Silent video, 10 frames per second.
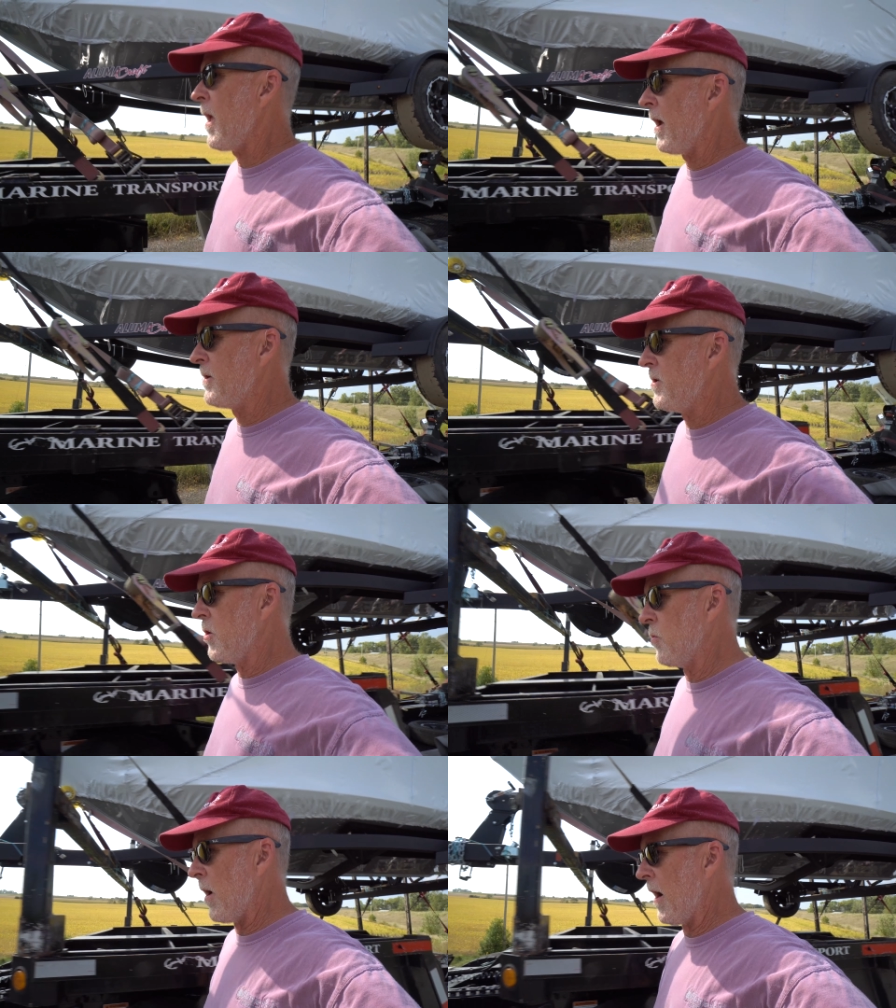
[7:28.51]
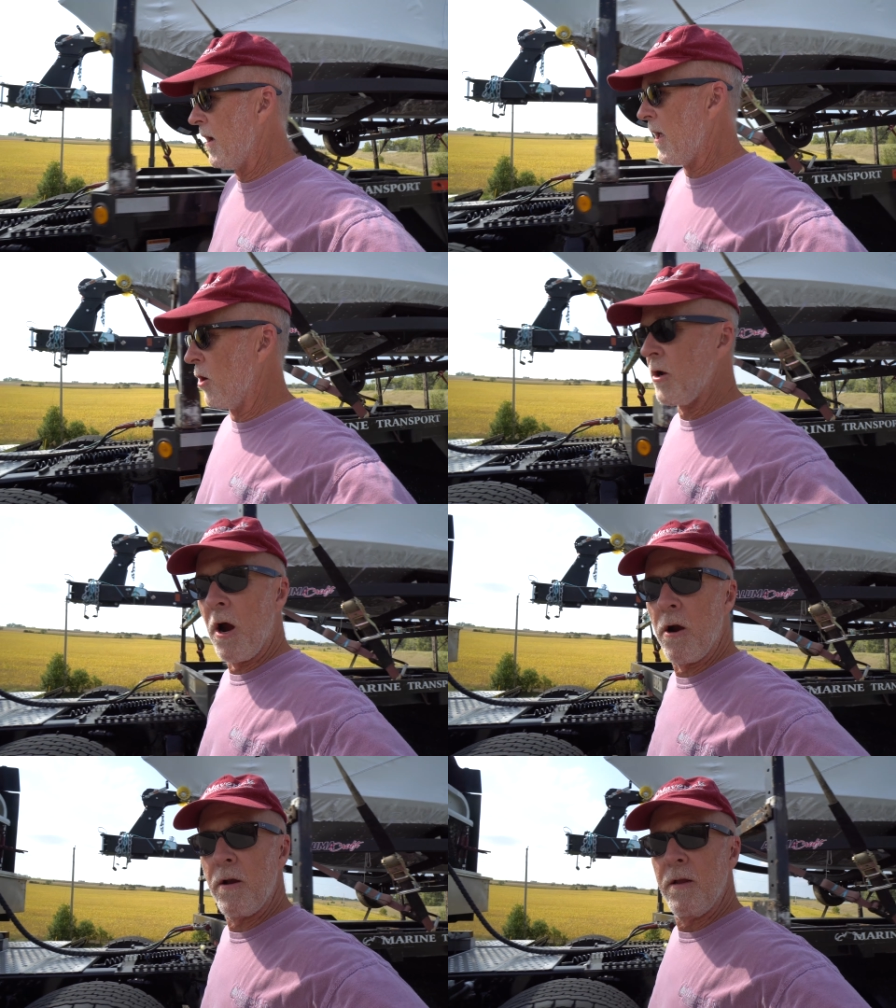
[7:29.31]
head to uh,
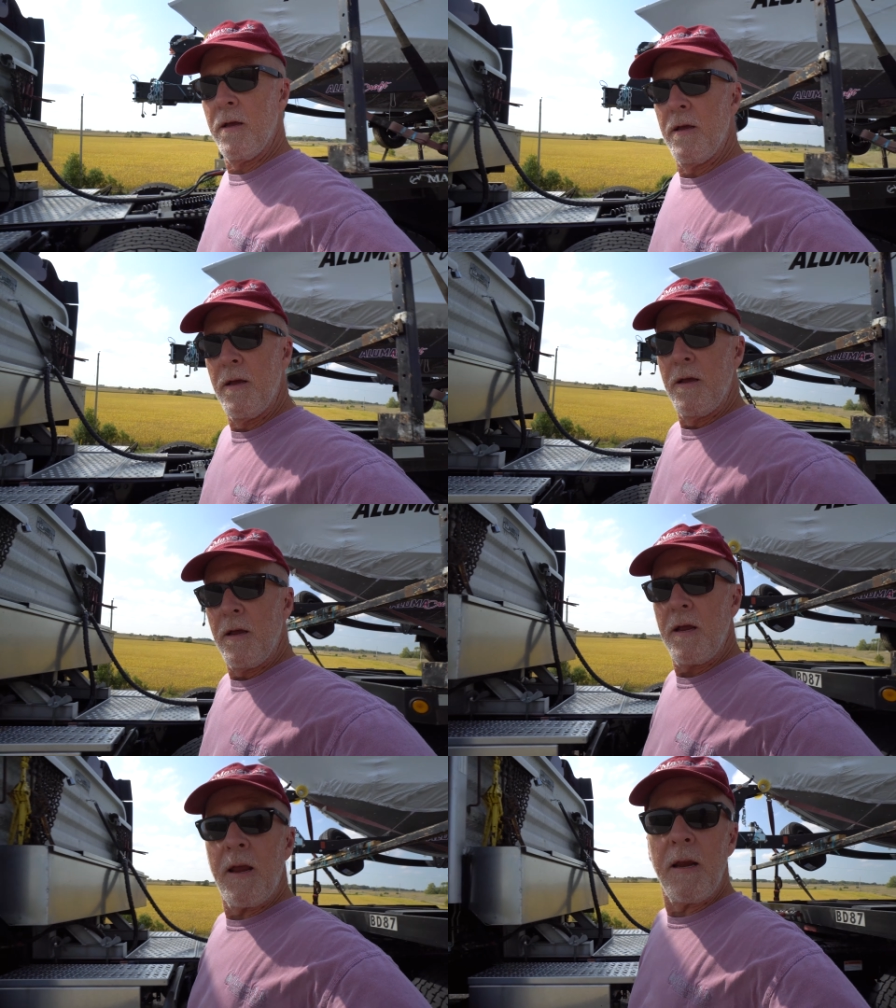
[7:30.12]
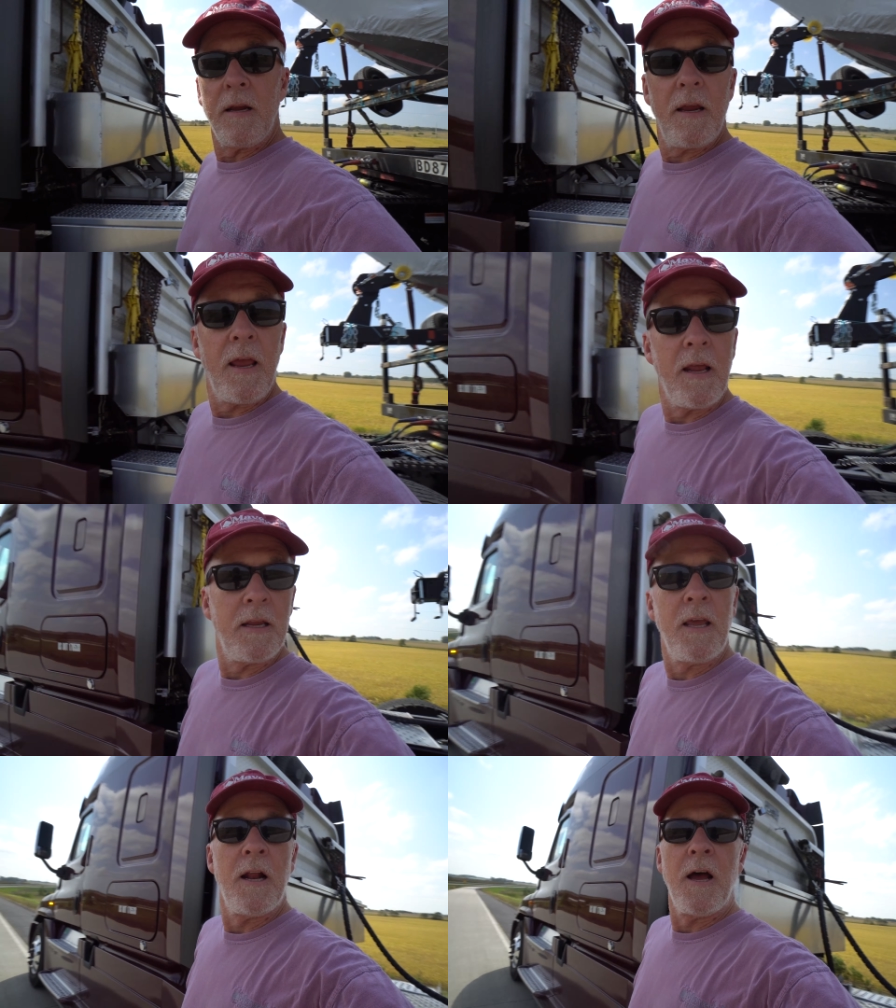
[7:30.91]
Elkhart and,
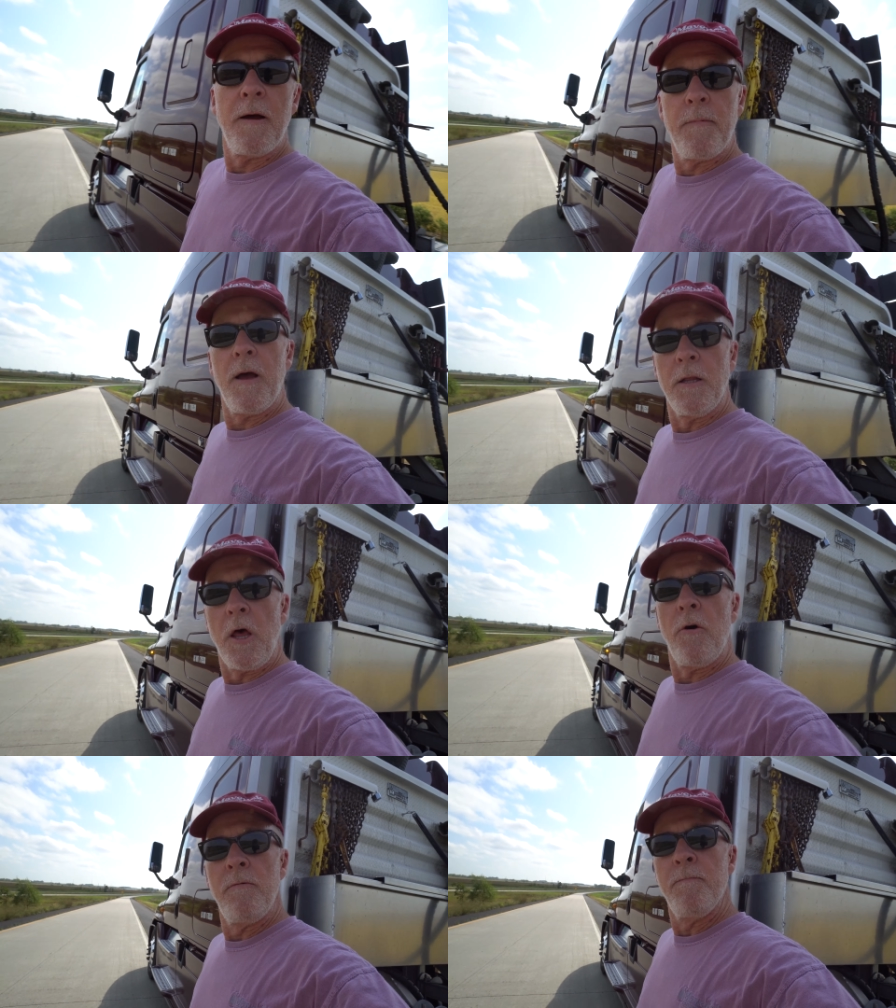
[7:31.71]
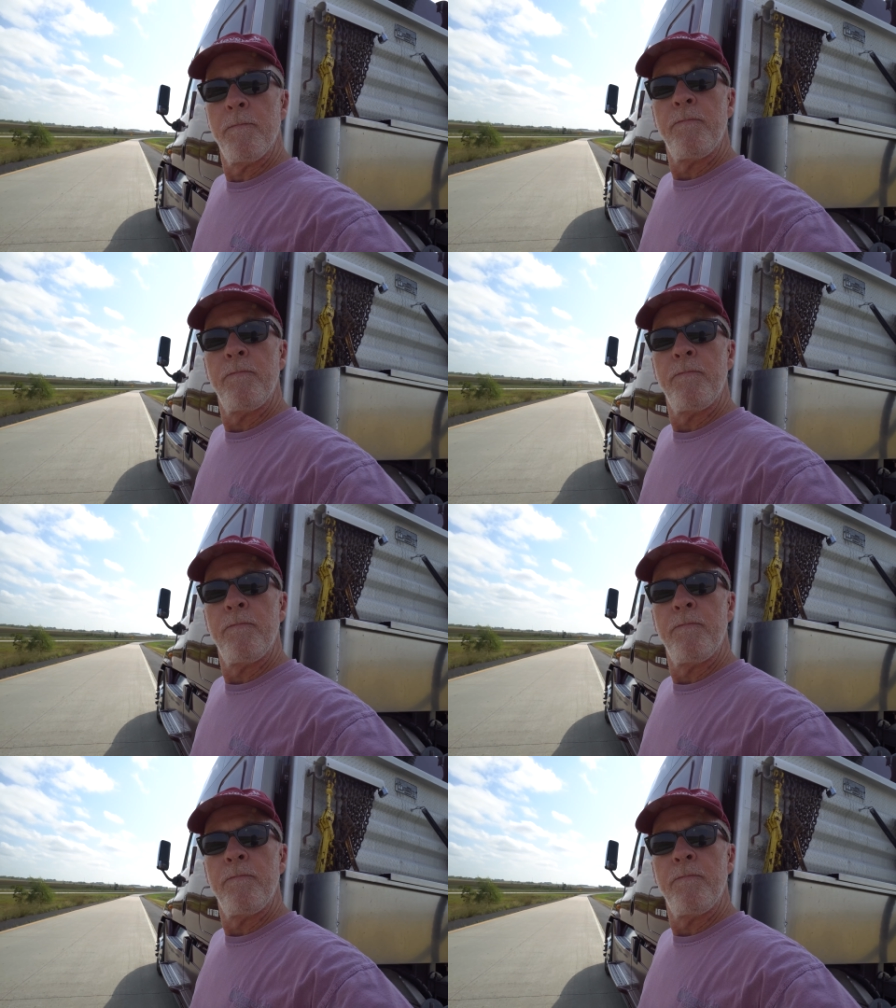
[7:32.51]
and get a, a load